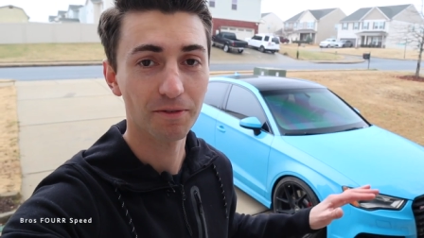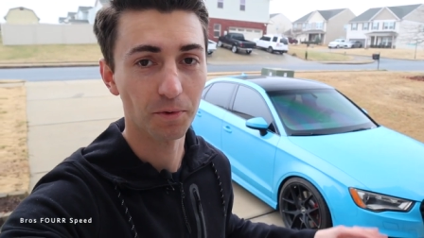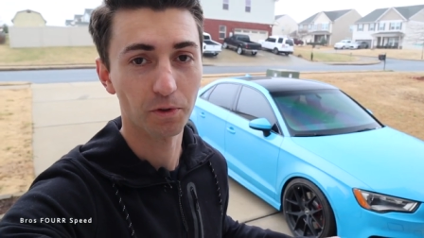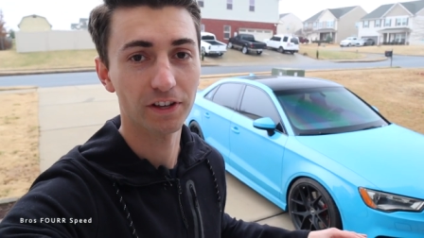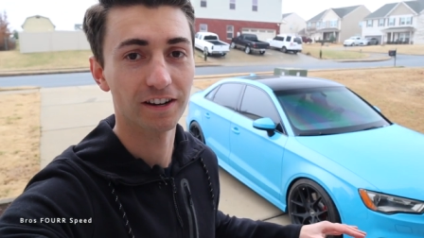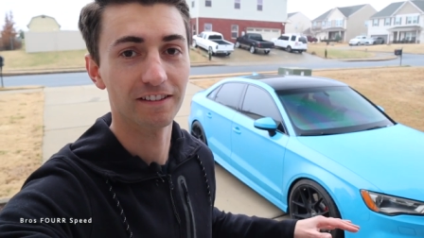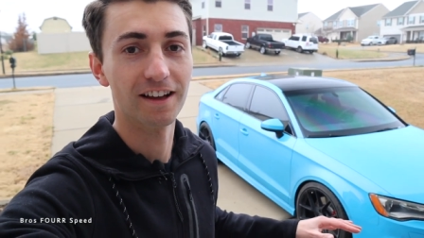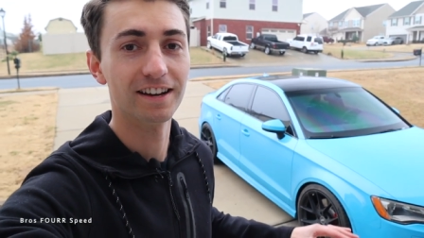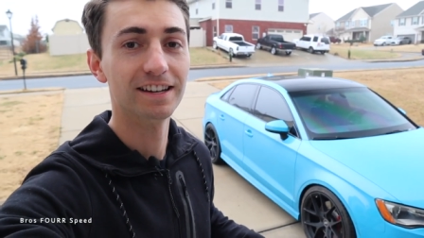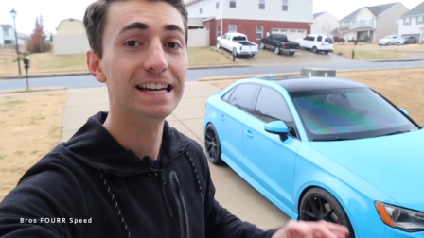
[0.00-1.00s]
from North
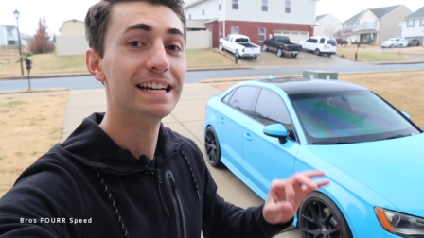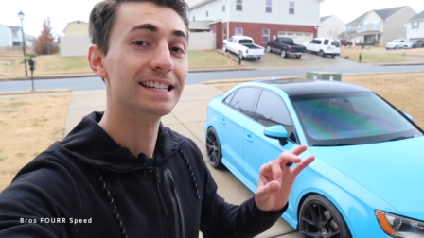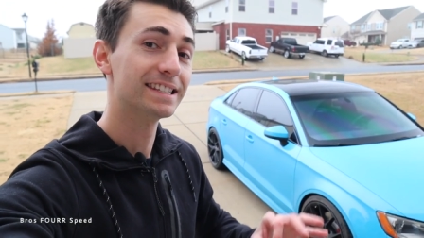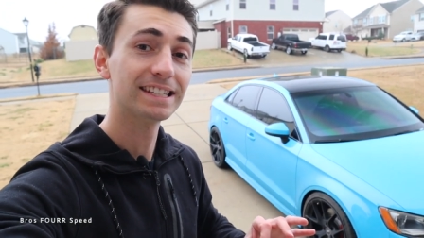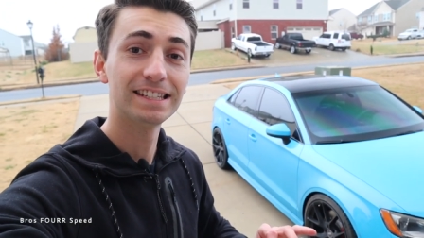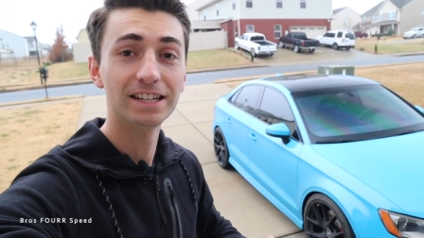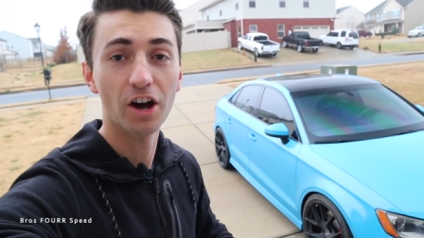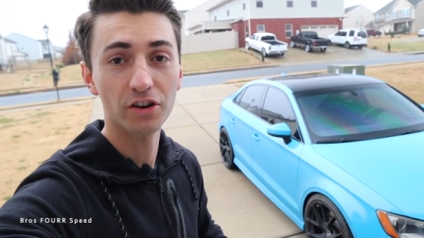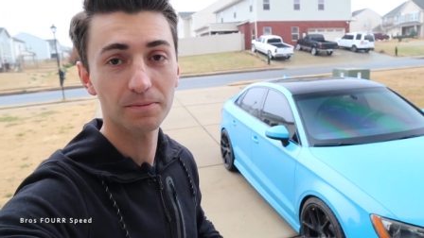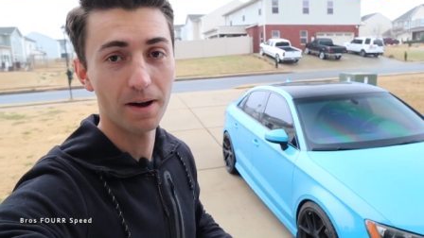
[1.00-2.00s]
Carolina, sixteen
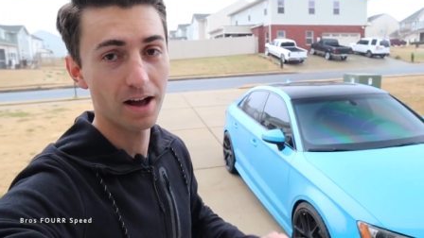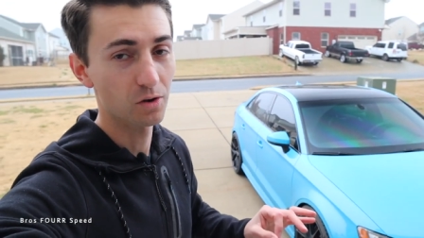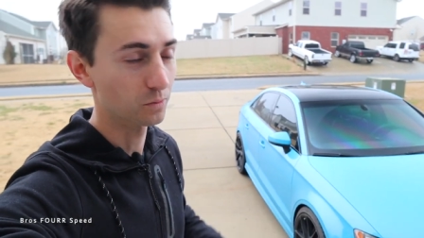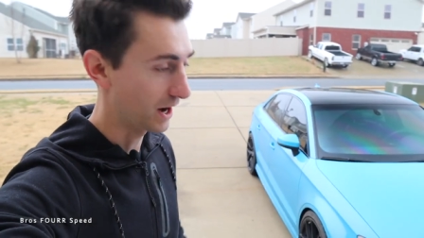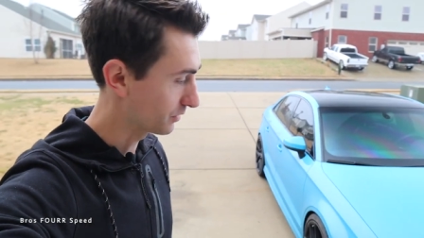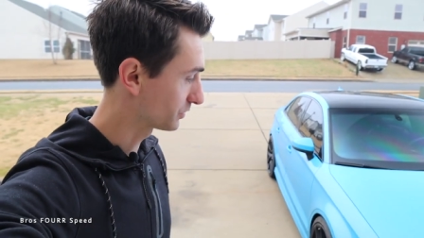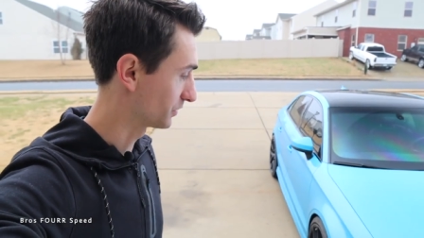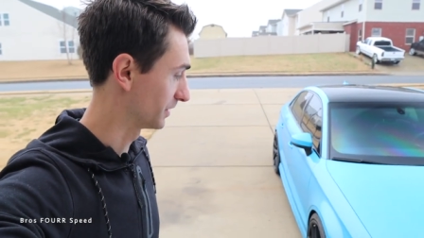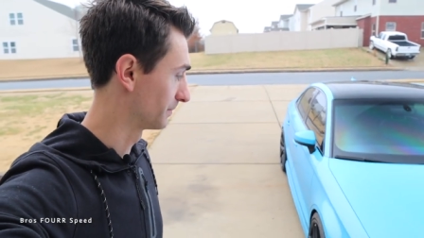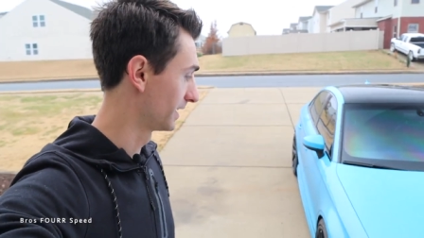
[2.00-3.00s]
hundred mile round
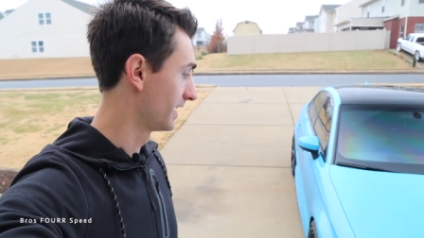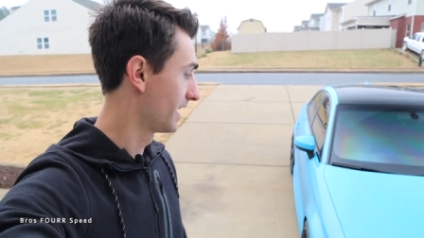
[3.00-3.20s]
trip,